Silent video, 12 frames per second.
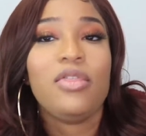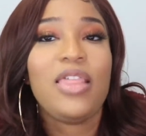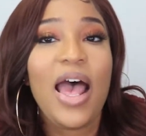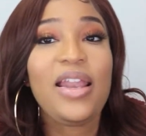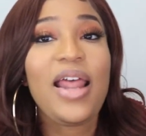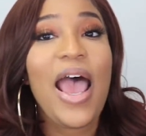
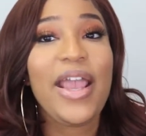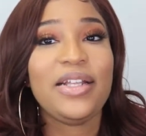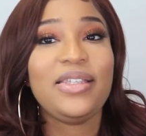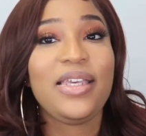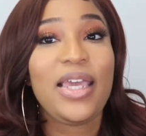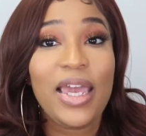That
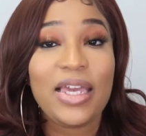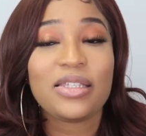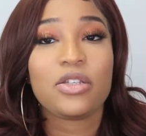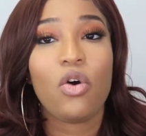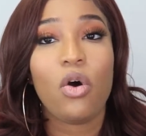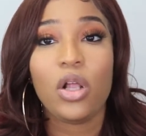ITA
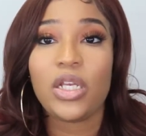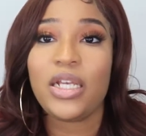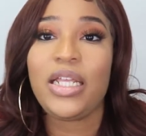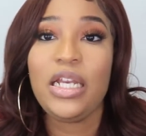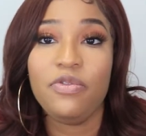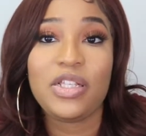is called
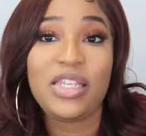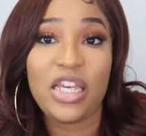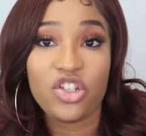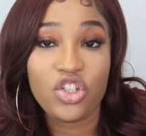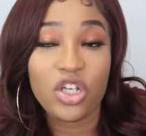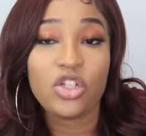an
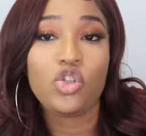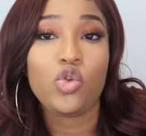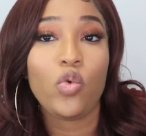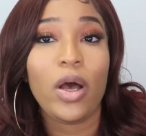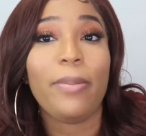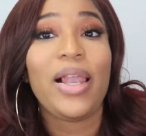invitation
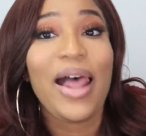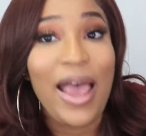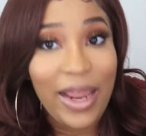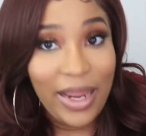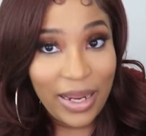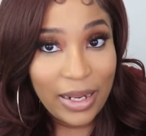to
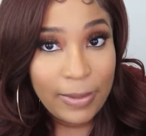apply.